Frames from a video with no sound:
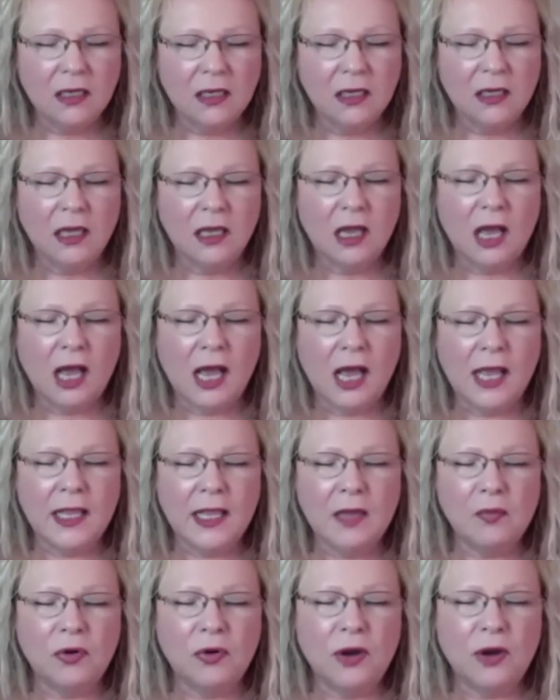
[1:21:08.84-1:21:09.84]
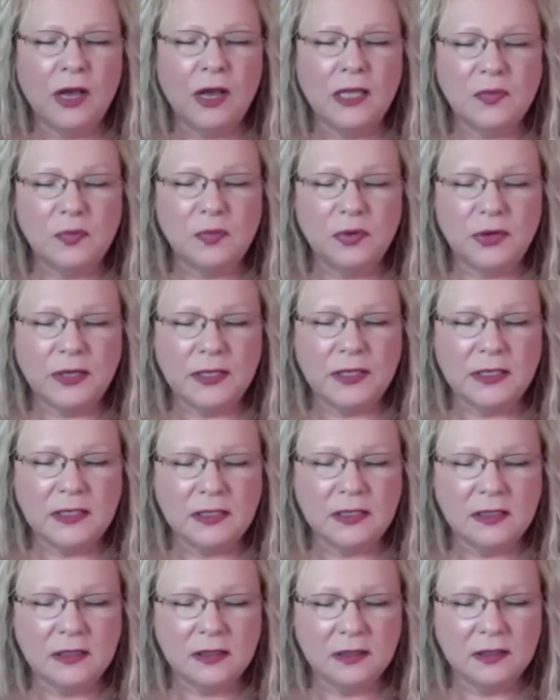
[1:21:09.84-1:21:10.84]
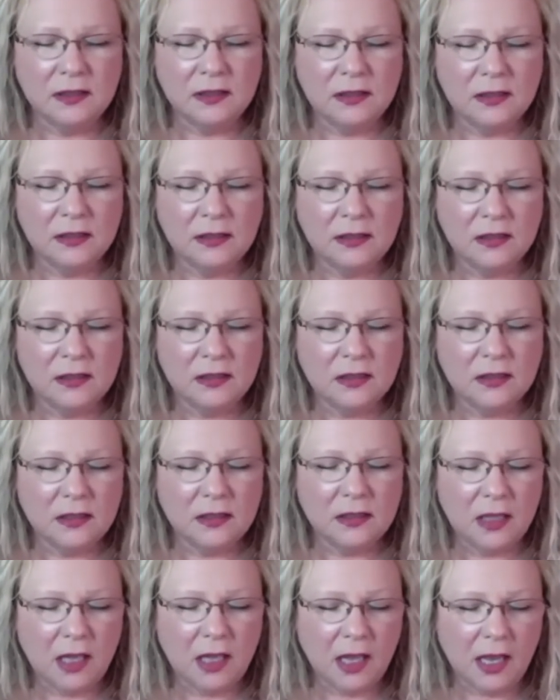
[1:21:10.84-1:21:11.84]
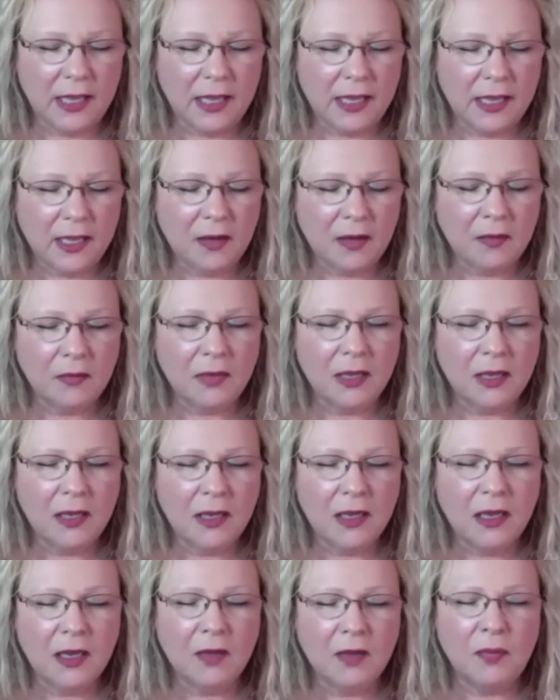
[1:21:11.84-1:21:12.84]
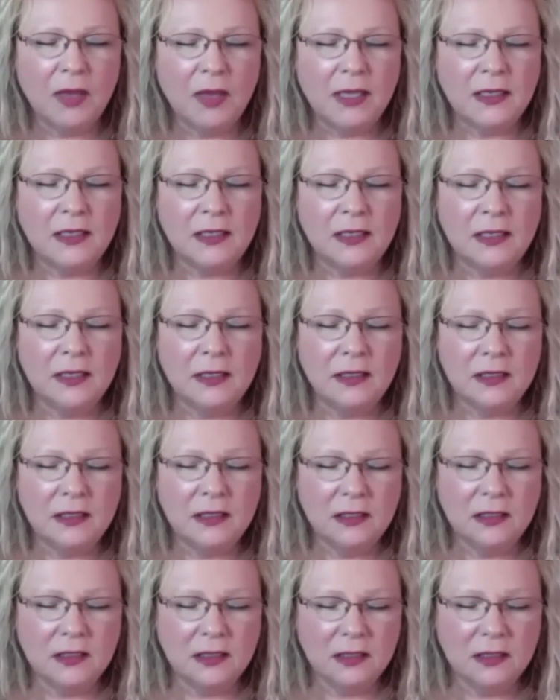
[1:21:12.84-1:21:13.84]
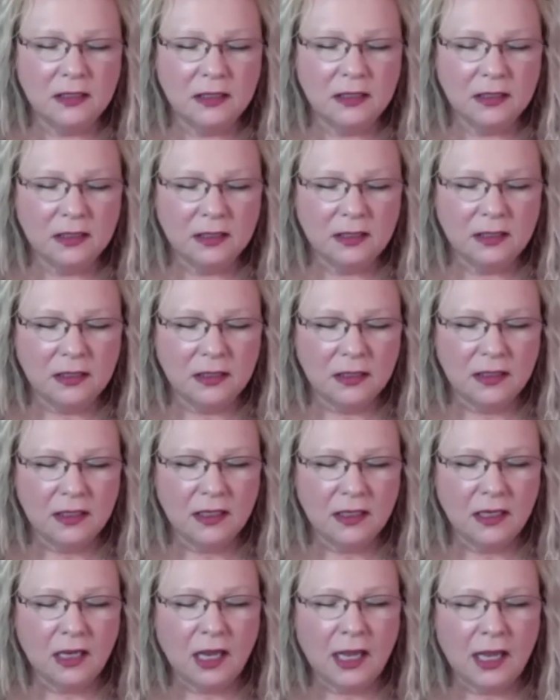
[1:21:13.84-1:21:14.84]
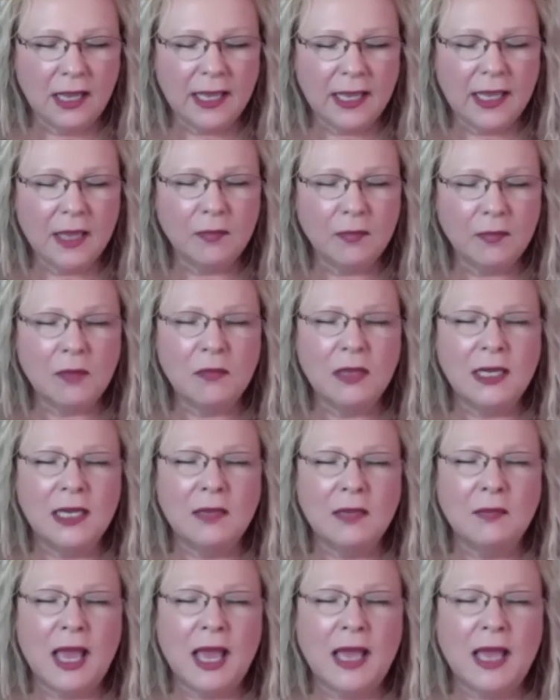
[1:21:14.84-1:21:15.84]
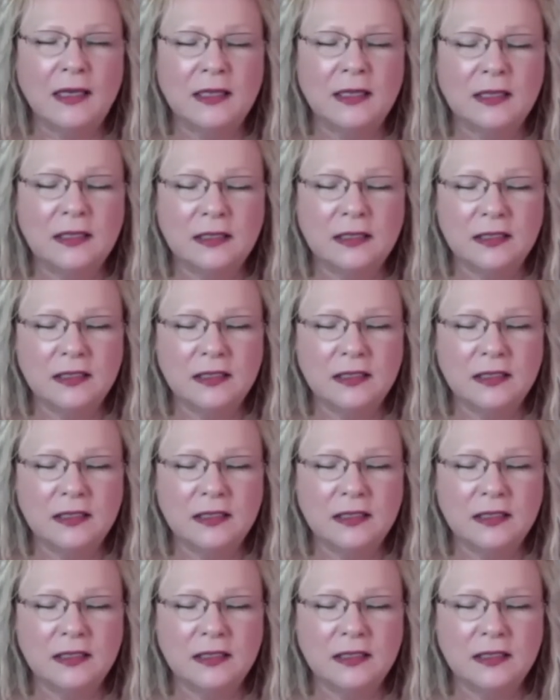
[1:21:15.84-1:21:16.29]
I am prosperous. I am abundant. I am a money magnet.